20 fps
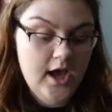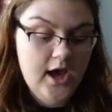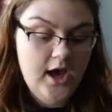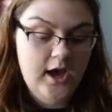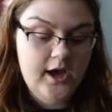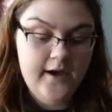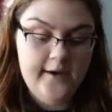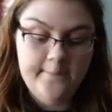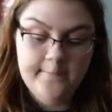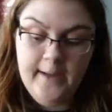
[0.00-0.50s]

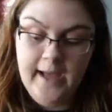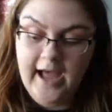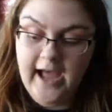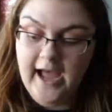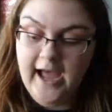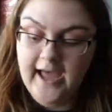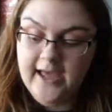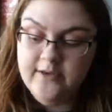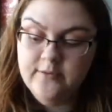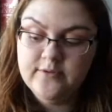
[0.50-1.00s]

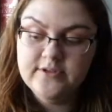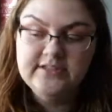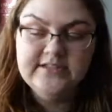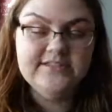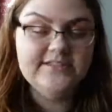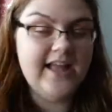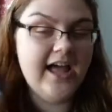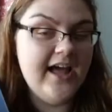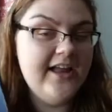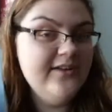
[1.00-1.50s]
I was
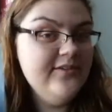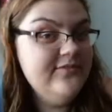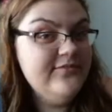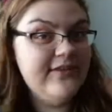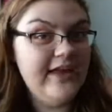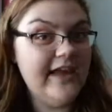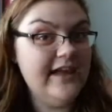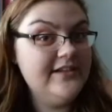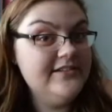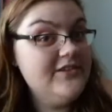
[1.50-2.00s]
not a
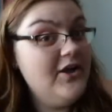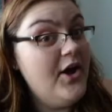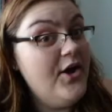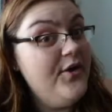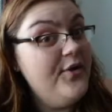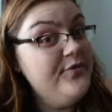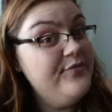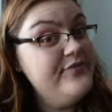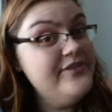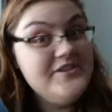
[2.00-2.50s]
fan
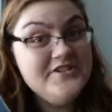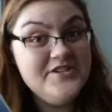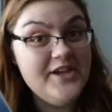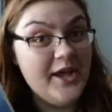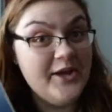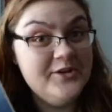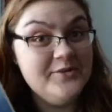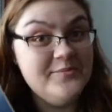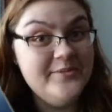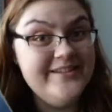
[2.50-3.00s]
of the
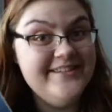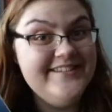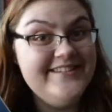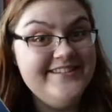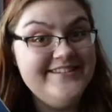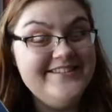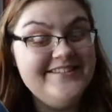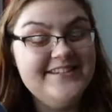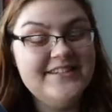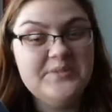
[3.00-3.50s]
Shatter Me
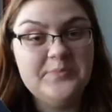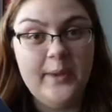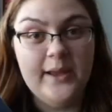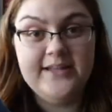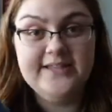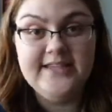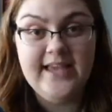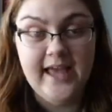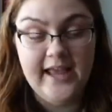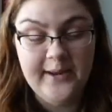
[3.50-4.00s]
series by
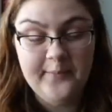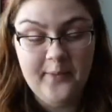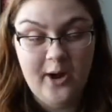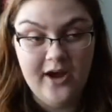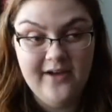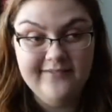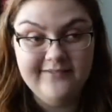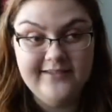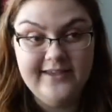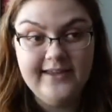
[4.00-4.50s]
Taheda
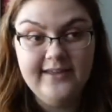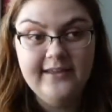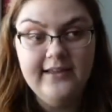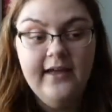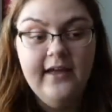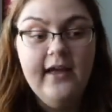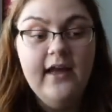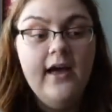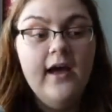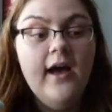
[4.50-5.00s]
Mafi.
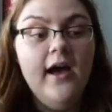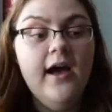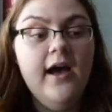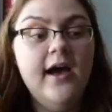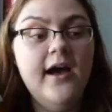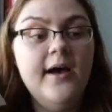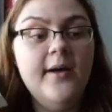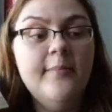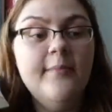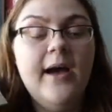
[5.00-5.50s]

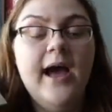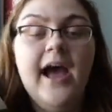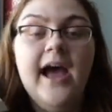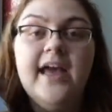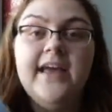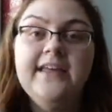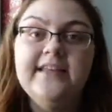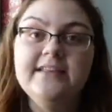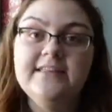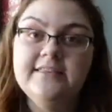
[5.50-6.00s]

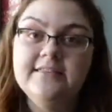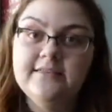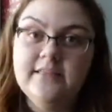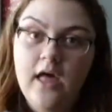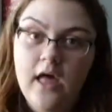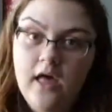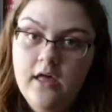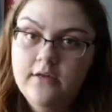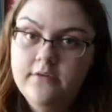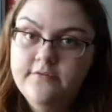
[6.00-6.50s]
I
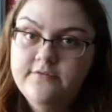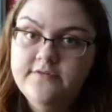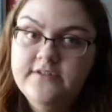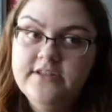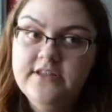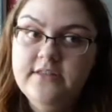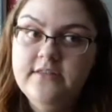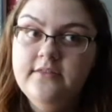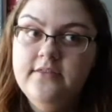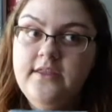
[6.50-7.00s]

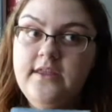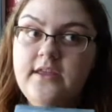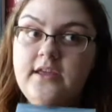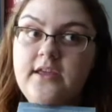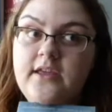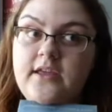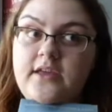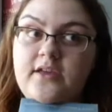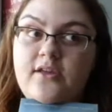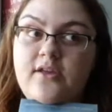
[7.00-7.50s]
loved
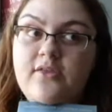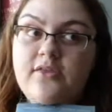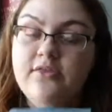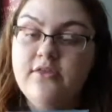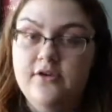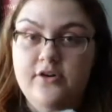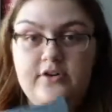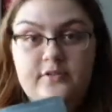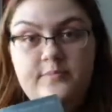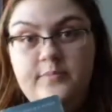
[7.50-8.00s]
the
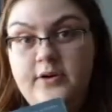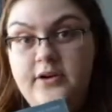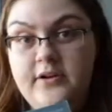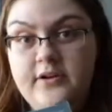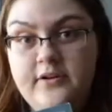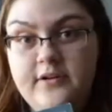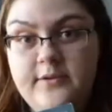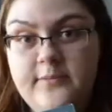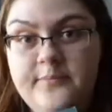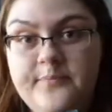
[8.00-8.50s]
3rd
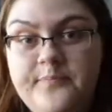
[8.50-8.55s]
book